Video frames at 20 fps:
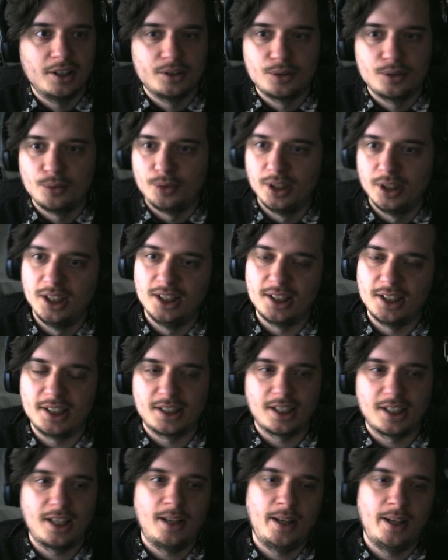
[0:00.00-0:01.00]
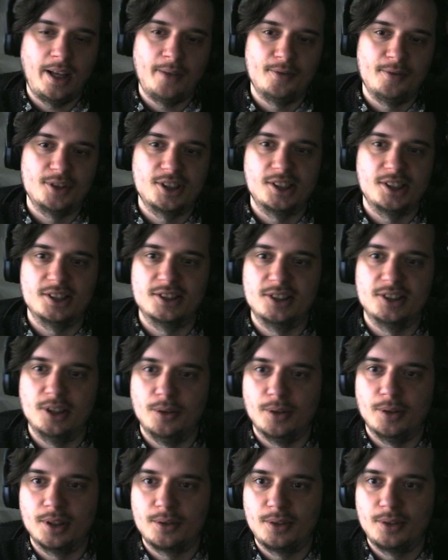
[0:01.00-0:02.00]
really like emphasize the
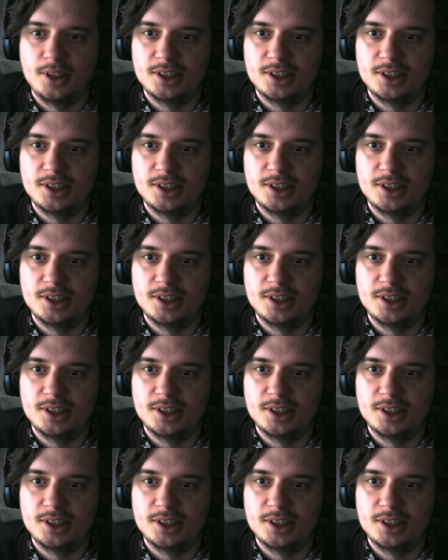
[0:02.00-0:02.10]
silhouette, right?